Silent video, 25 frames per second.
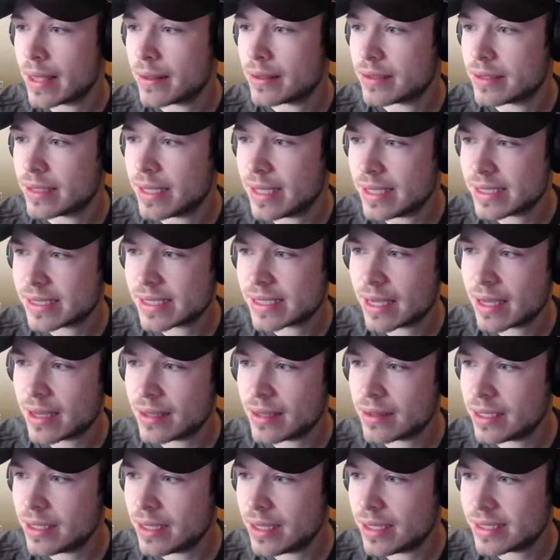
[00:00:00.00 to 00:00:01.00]
He
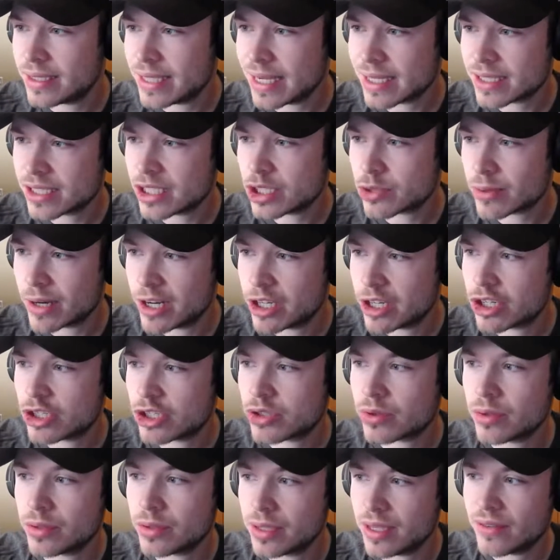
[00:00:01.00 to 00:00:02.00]
said the Texas
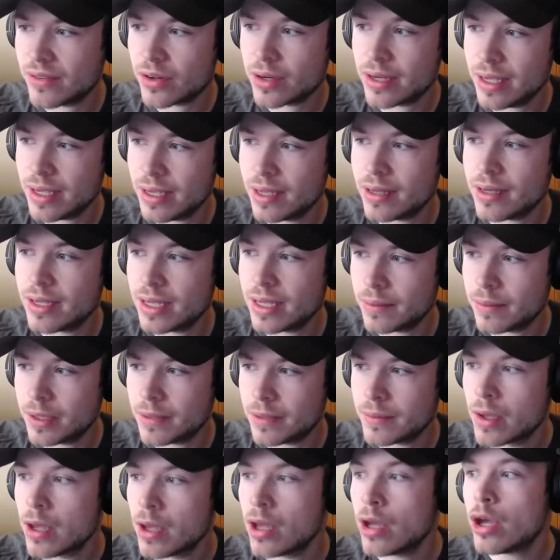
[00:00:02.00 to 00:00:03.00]
Rangers reliever Ian
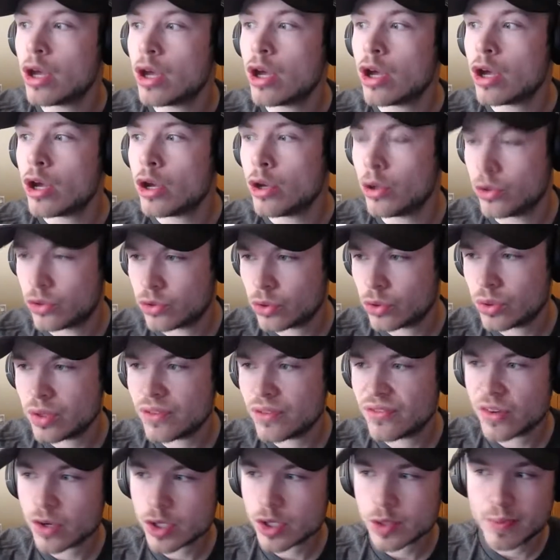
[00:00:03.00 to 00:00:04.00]
Gibbett, who threw the
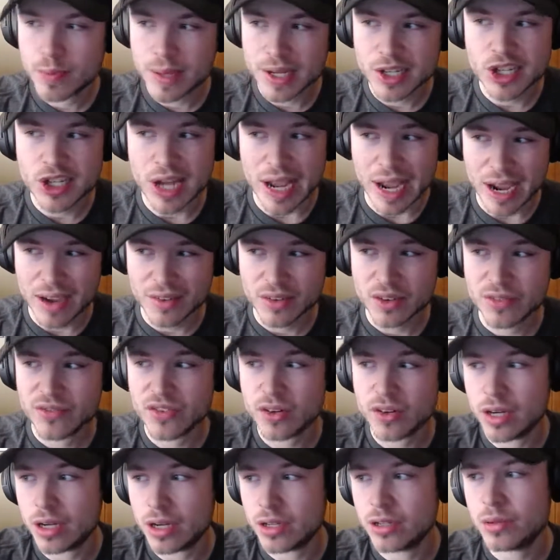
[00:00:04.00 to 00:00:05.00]
first pitch after
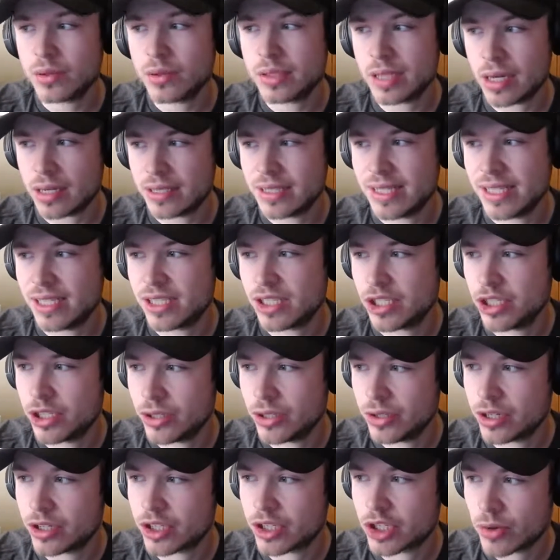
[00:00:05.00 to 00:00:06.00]
Fernando Tatis
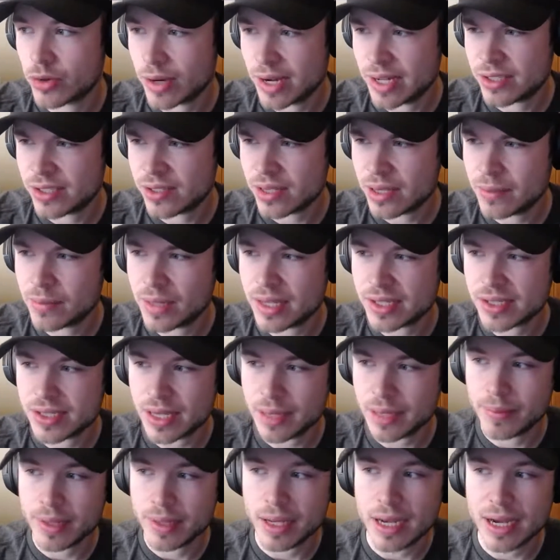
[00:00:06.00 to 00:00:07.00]
Jr.'s grand slam last
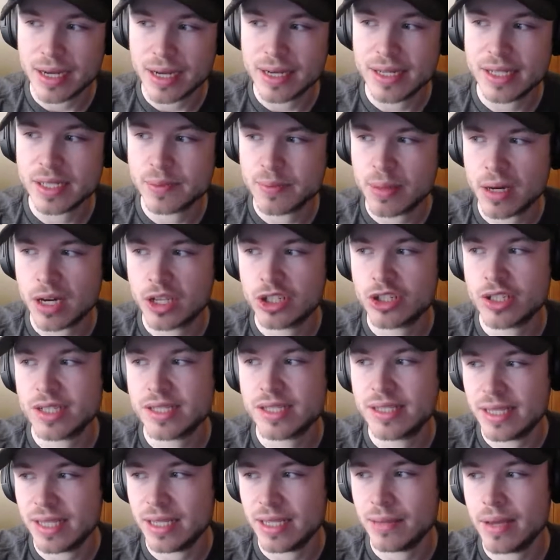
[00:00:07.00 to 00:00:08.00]
night behind his
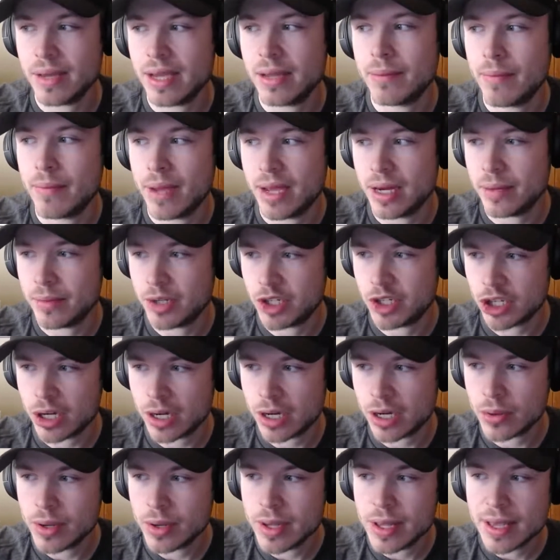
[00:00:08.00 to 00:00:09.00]
Padres teammate Manny
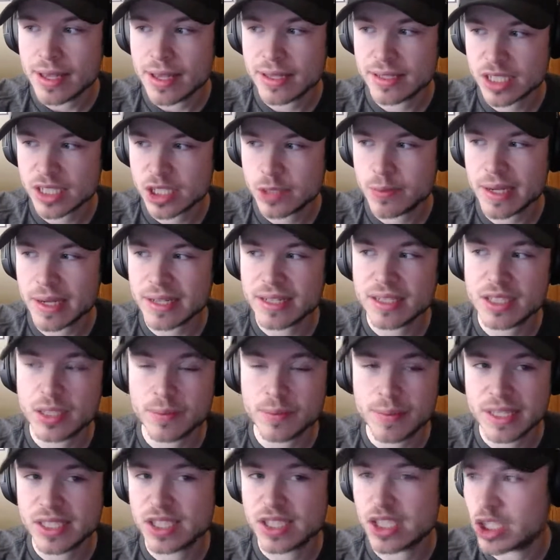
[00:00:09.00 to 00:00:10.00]
Machado, is expected to
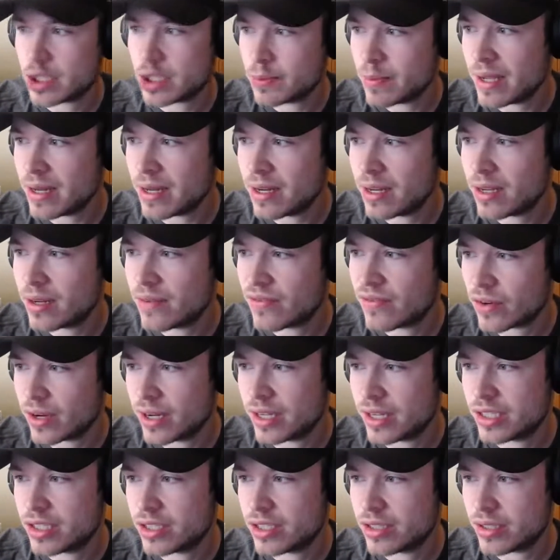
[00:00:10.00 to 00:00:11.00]
be suspended for
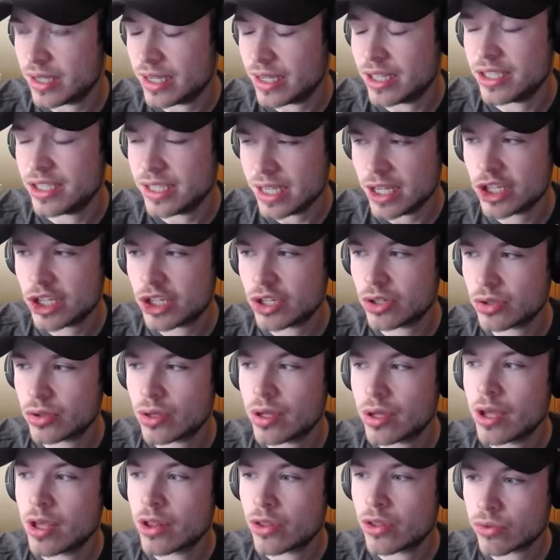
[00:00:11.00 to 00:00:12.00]

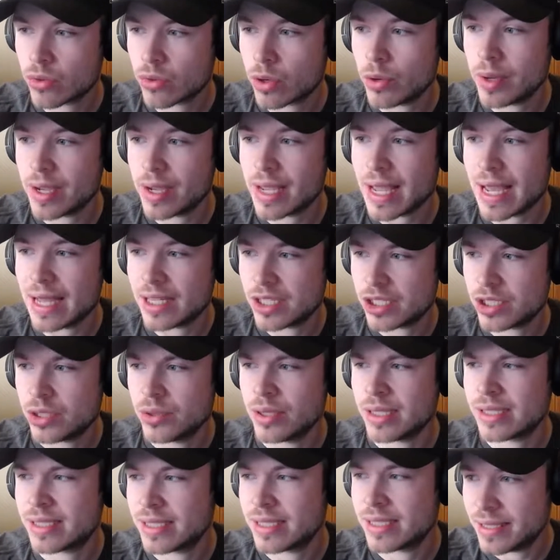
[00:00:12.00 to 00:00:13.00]
intentional throwing as
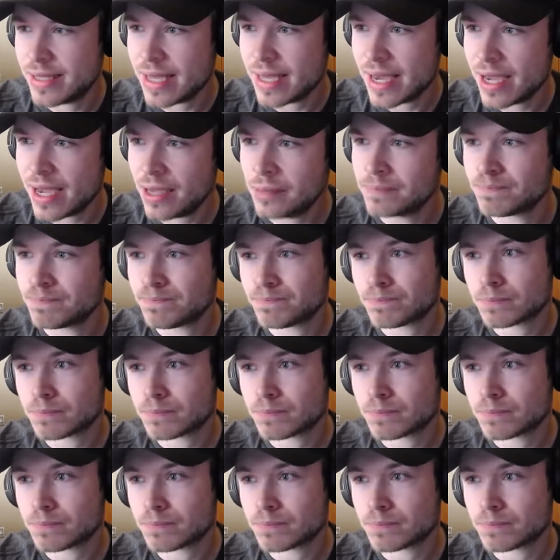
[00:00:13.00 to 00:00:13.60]
soon as today,